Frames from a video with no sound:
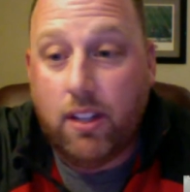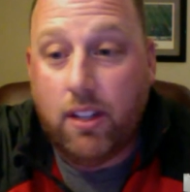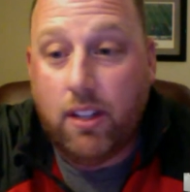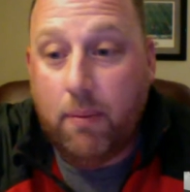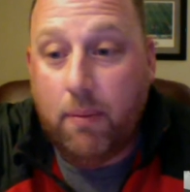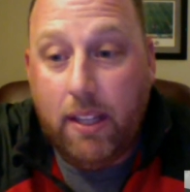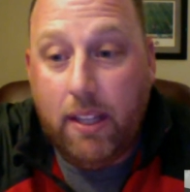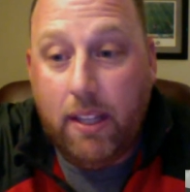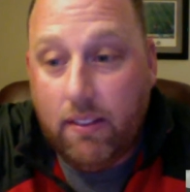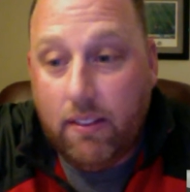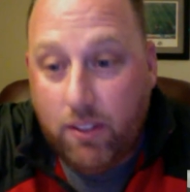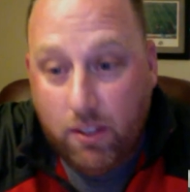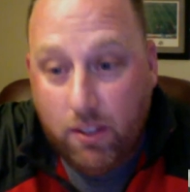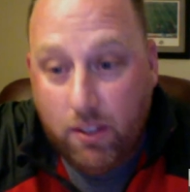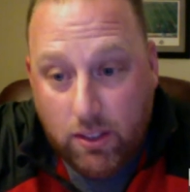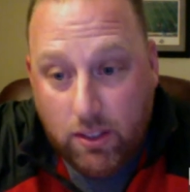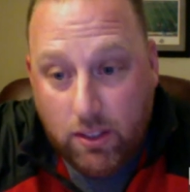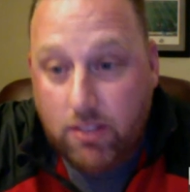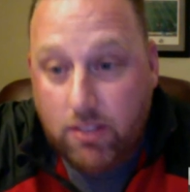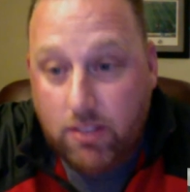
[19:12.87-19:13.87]
I mean, if
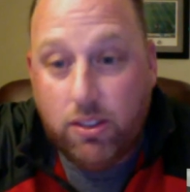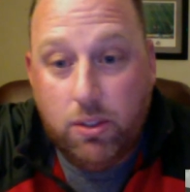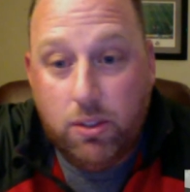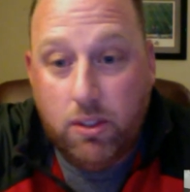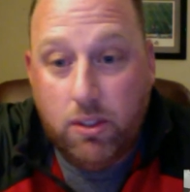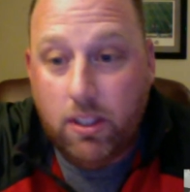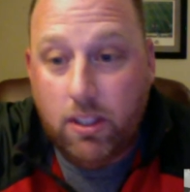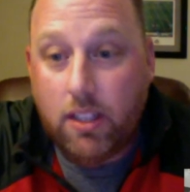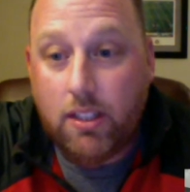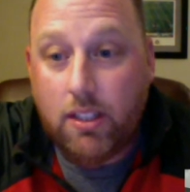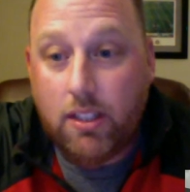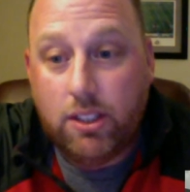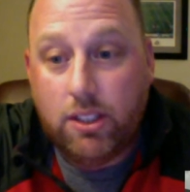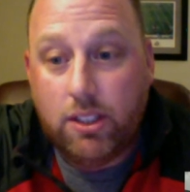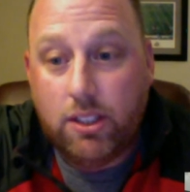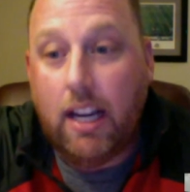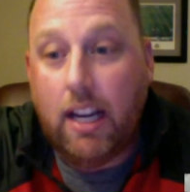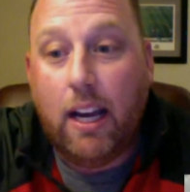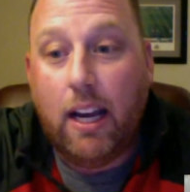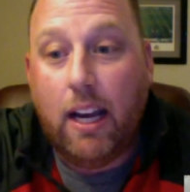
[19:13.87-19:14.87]
you just do a good
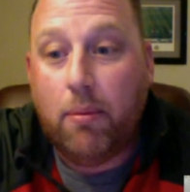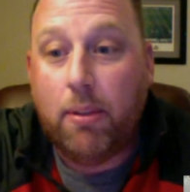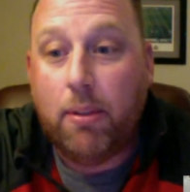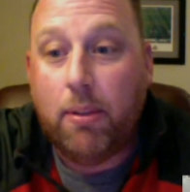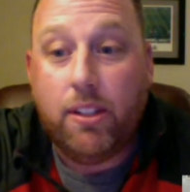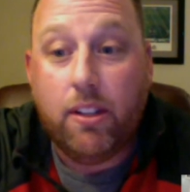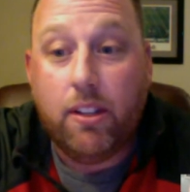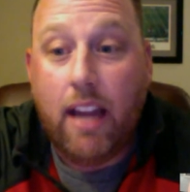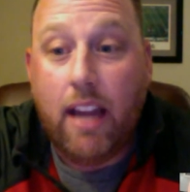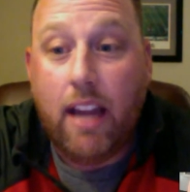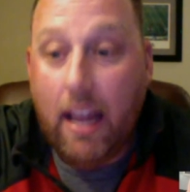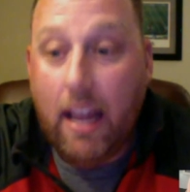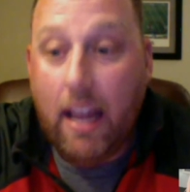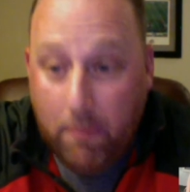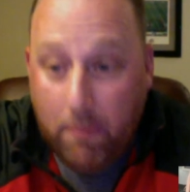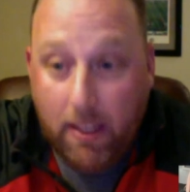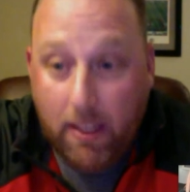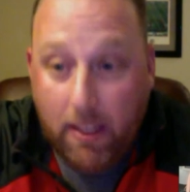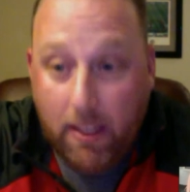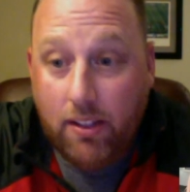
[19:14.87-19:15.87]
job and you're
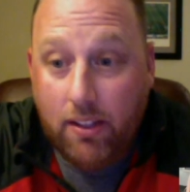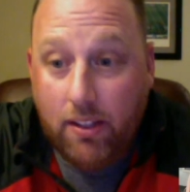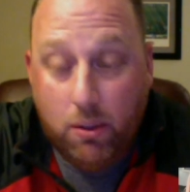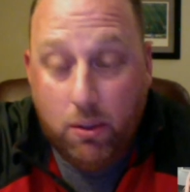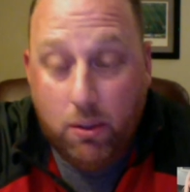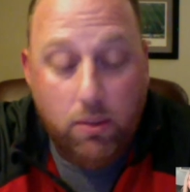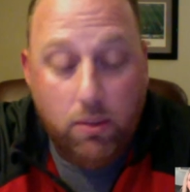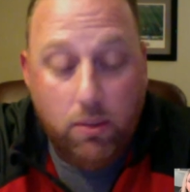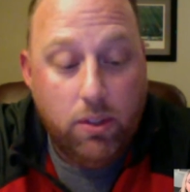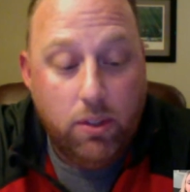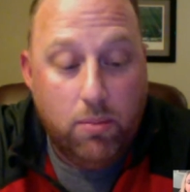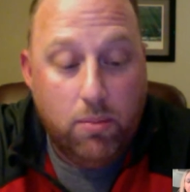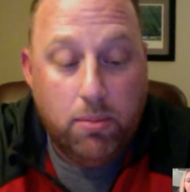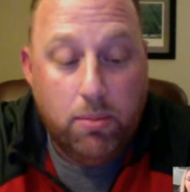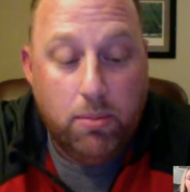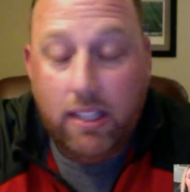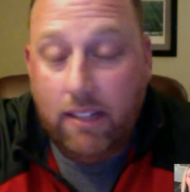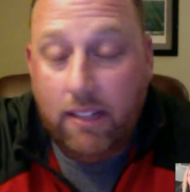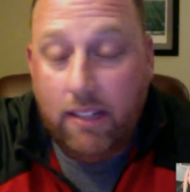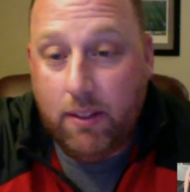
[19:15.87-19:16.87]
adamant and you
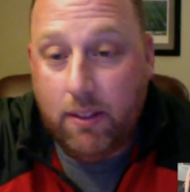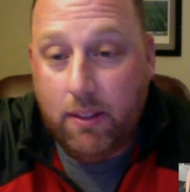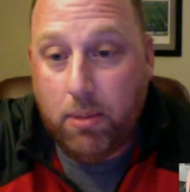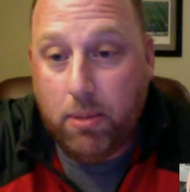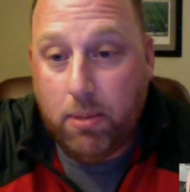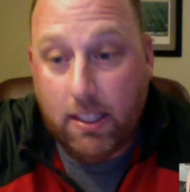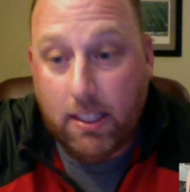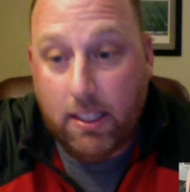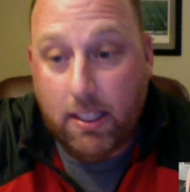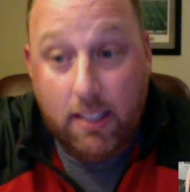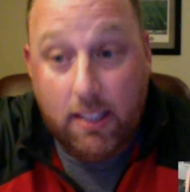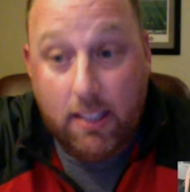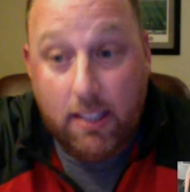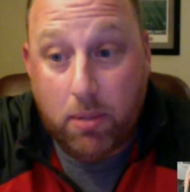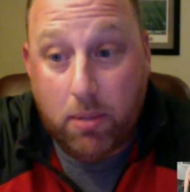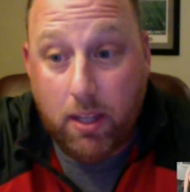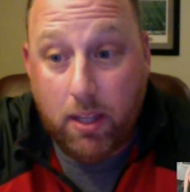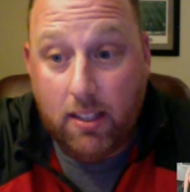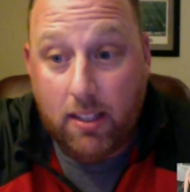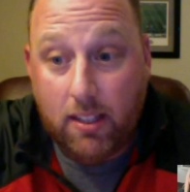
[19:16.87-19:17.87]
believe in the products and let the
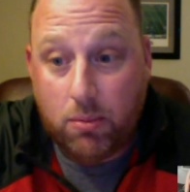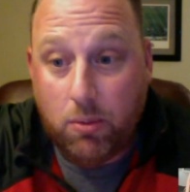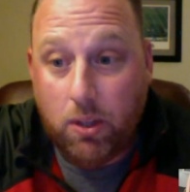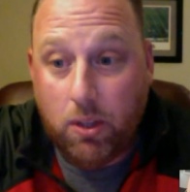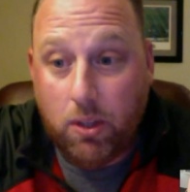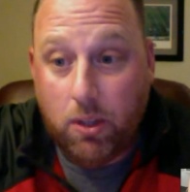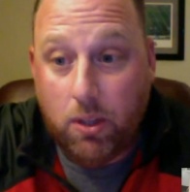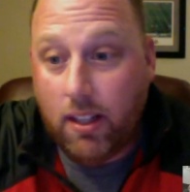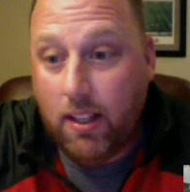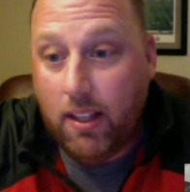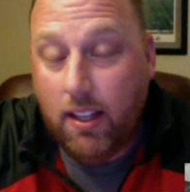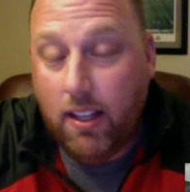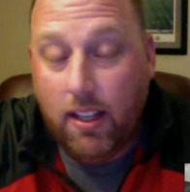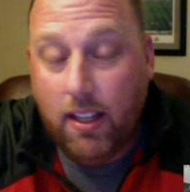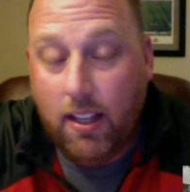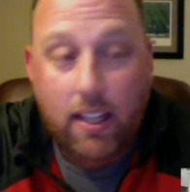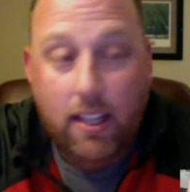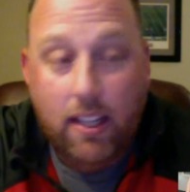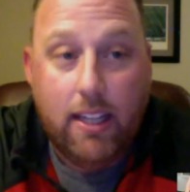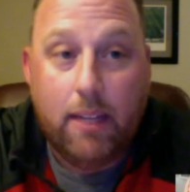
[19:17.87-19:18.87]
products work,
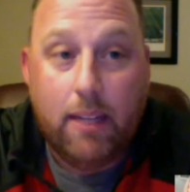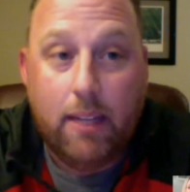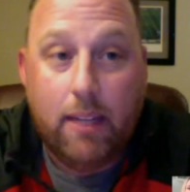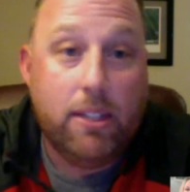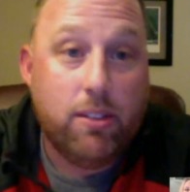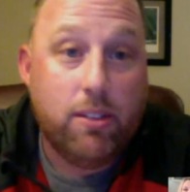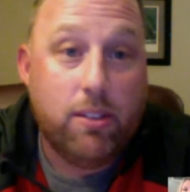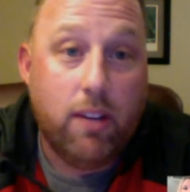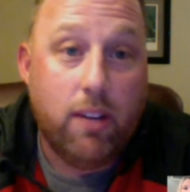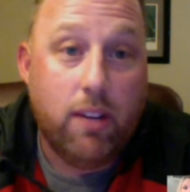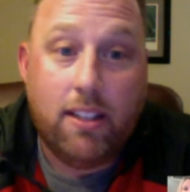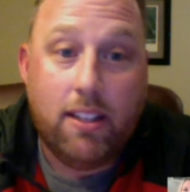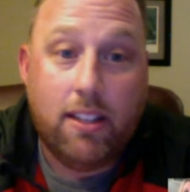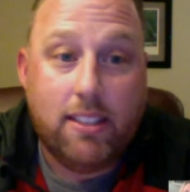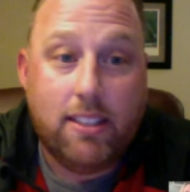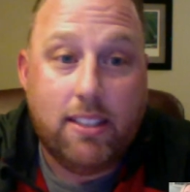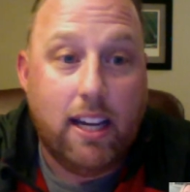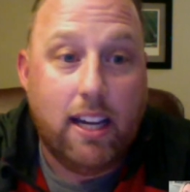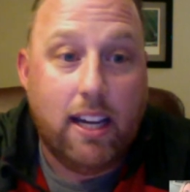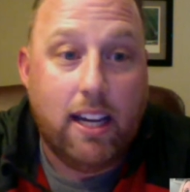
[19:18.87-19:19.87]
it can be directly
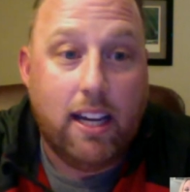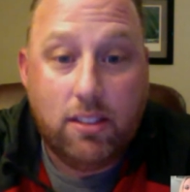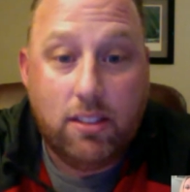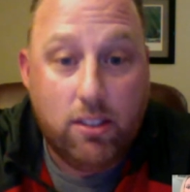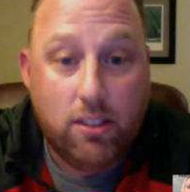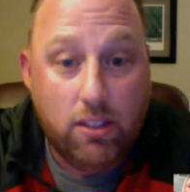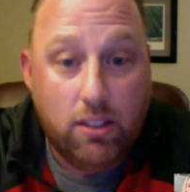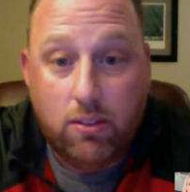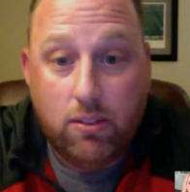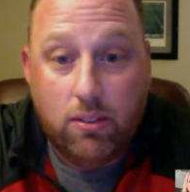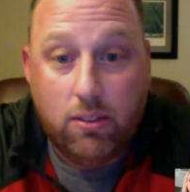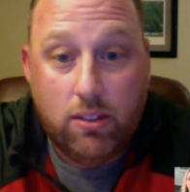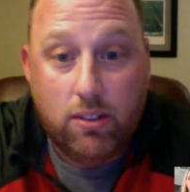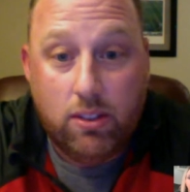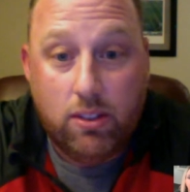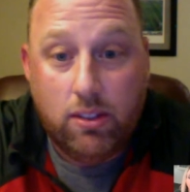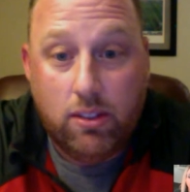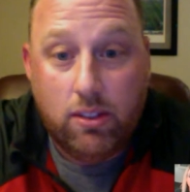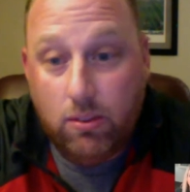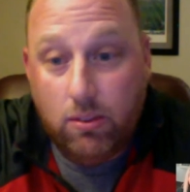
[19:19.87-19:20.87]
tied to
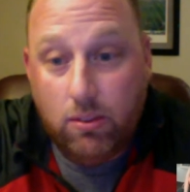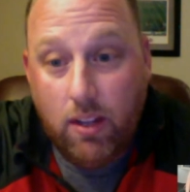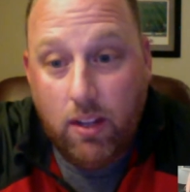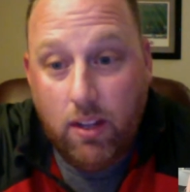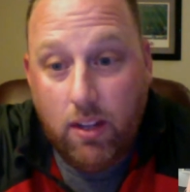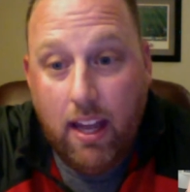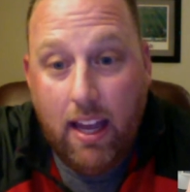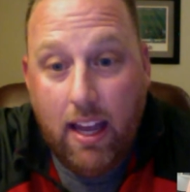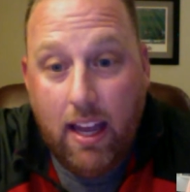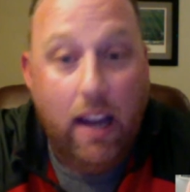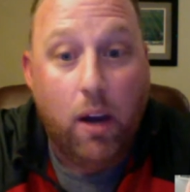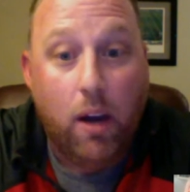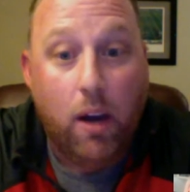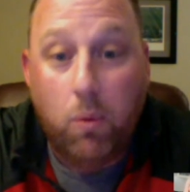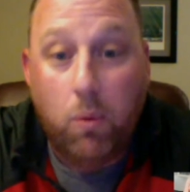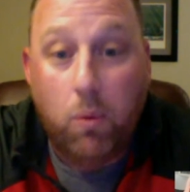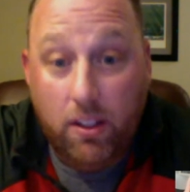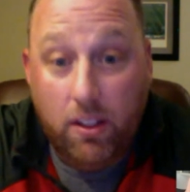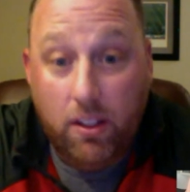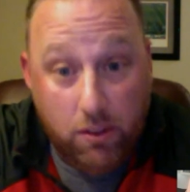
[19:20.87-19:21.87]
how
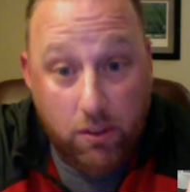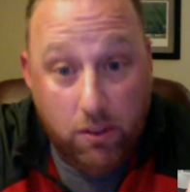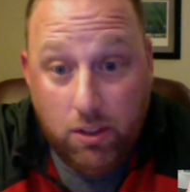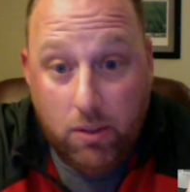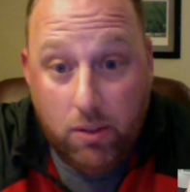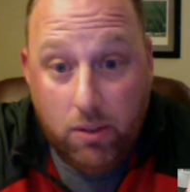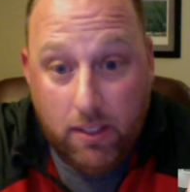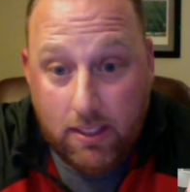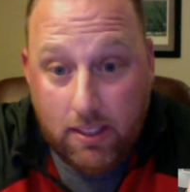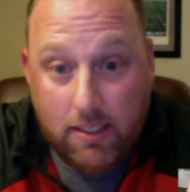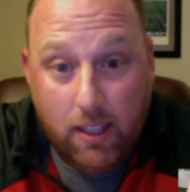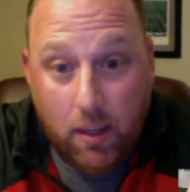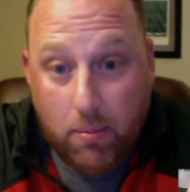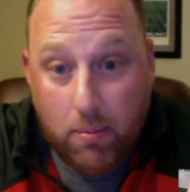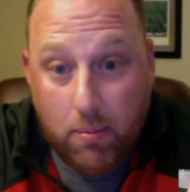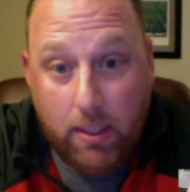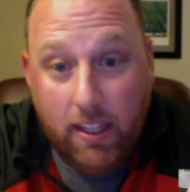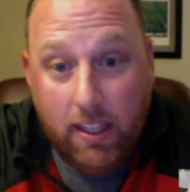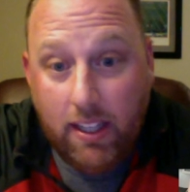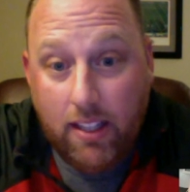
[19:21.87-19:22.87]
well you do in this
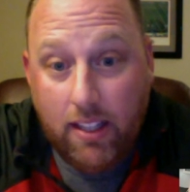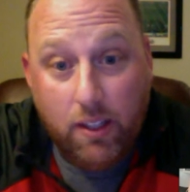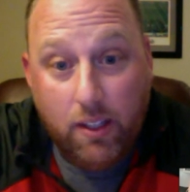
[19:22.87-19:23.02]
company.